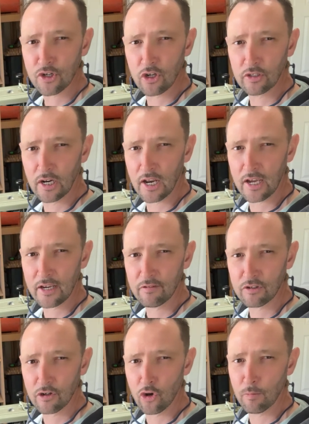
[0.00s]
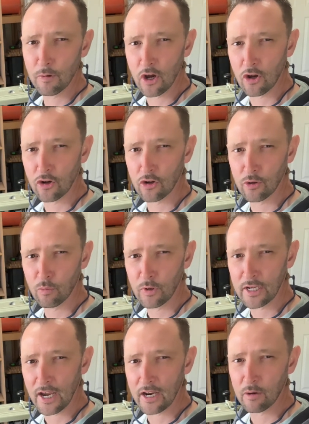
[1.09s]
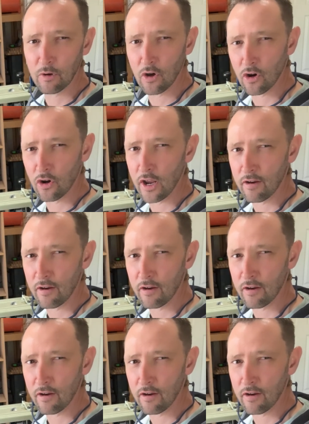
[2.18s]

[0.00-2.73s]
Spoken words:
on the lives. They're normally on the weekend. We're not on